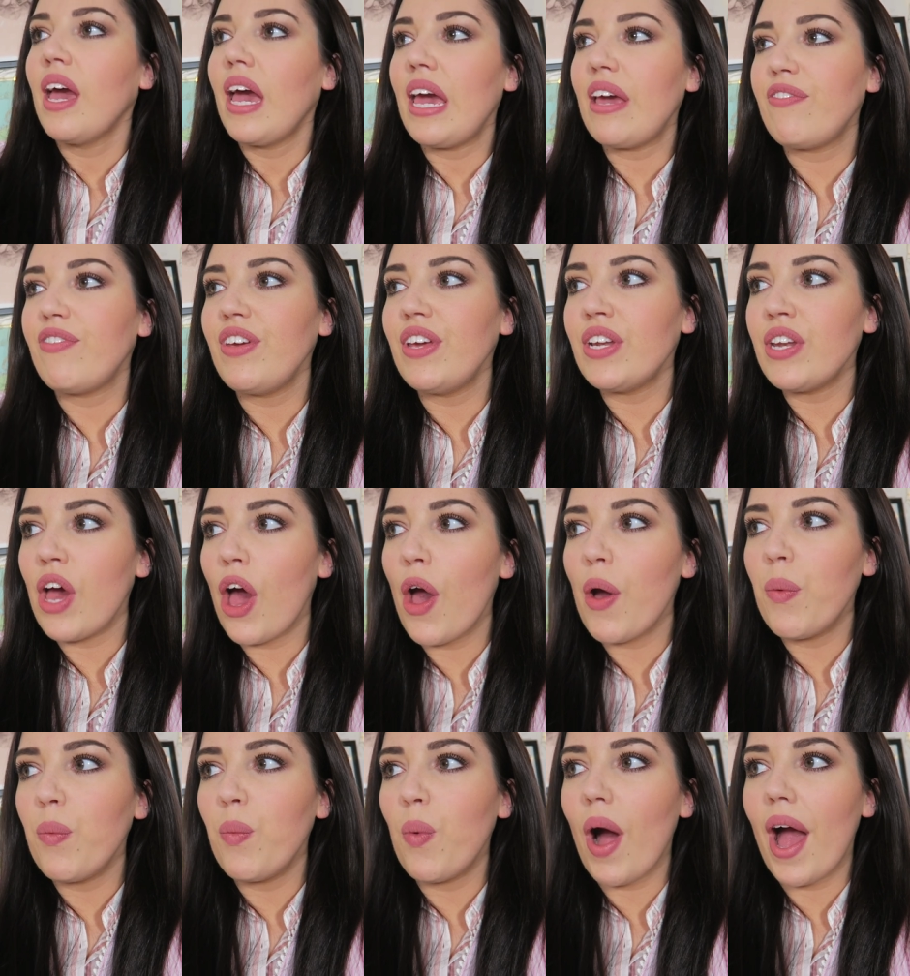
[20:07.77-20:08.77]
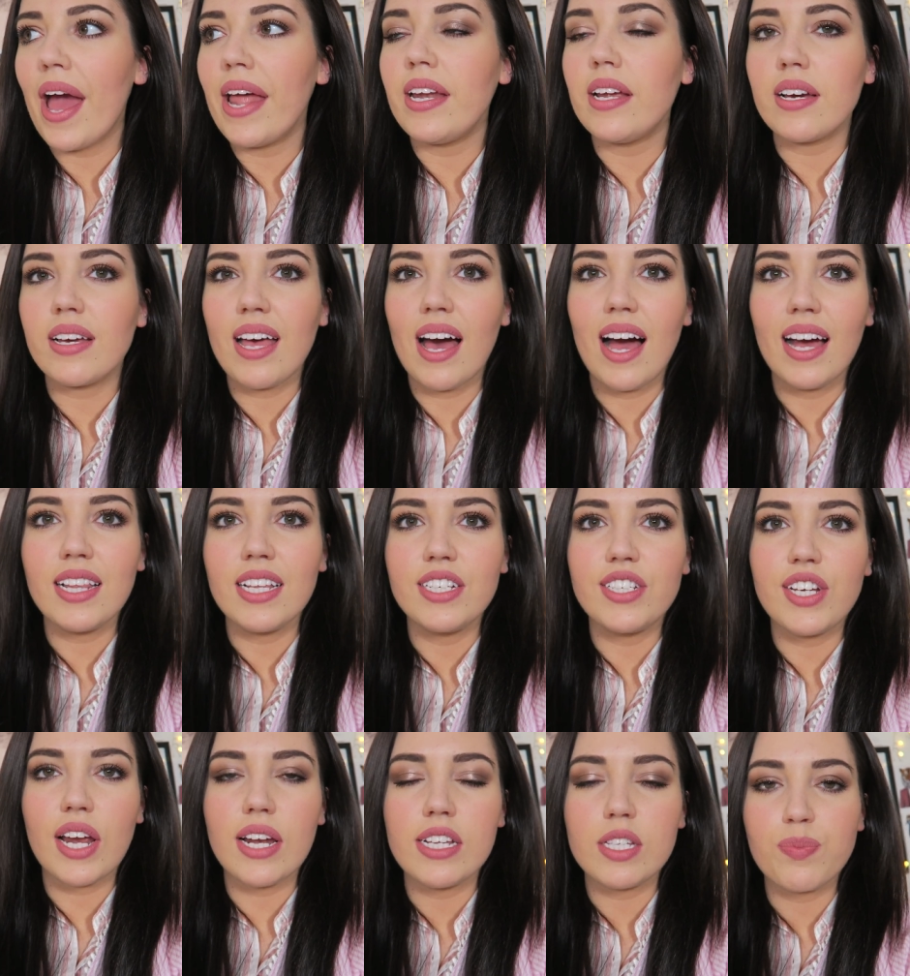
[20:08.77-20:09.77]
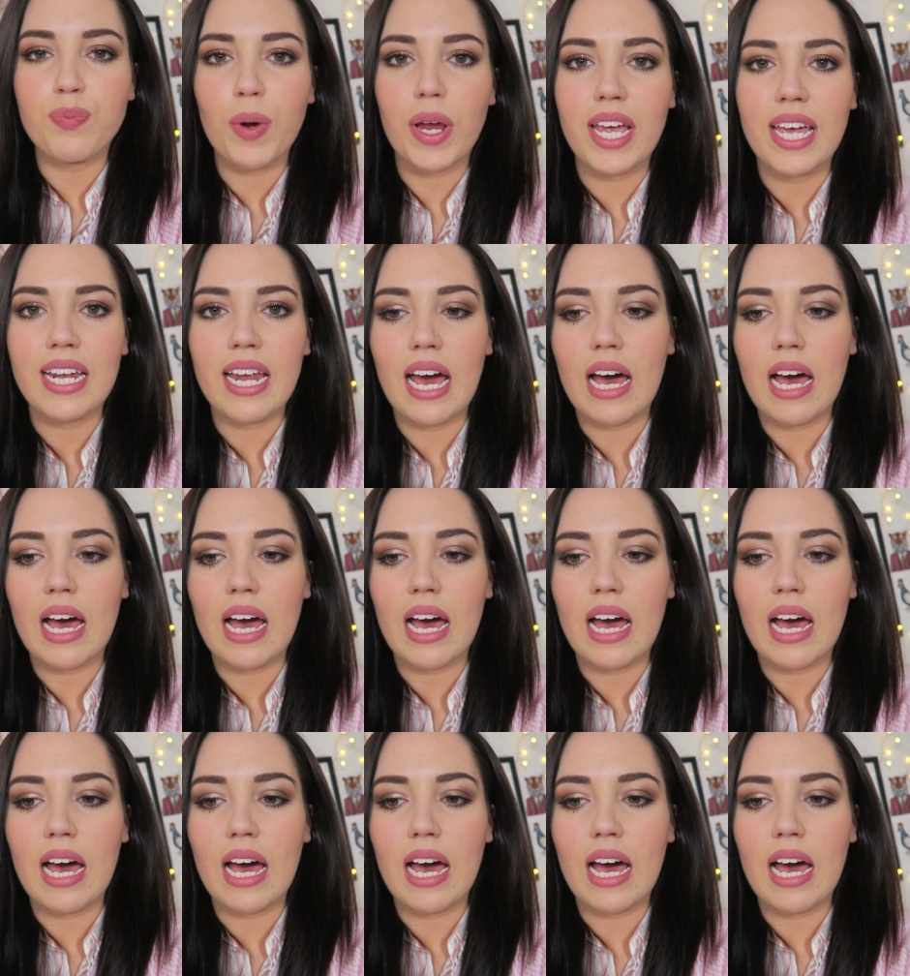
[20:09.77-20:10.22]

if you know when Kylie Jenner's bringing